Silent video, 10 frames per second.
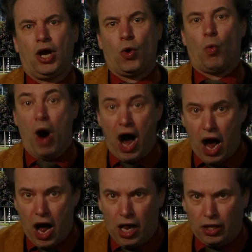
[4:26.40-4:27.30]

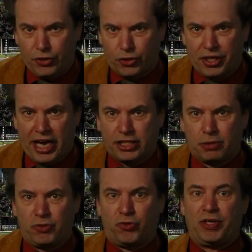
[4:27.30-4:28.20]
while the connection
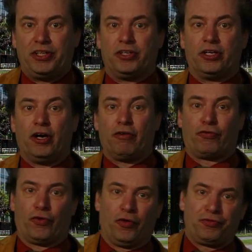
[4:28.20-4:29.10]
between the
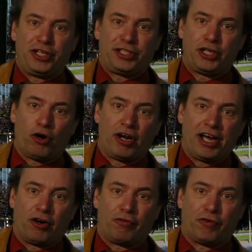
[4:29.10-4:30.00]
front TCO
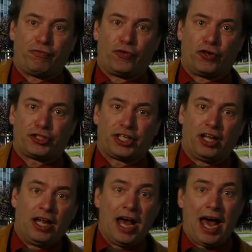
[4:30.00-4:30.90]
layer of the first
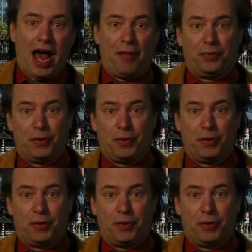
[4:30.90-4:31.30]
cell and the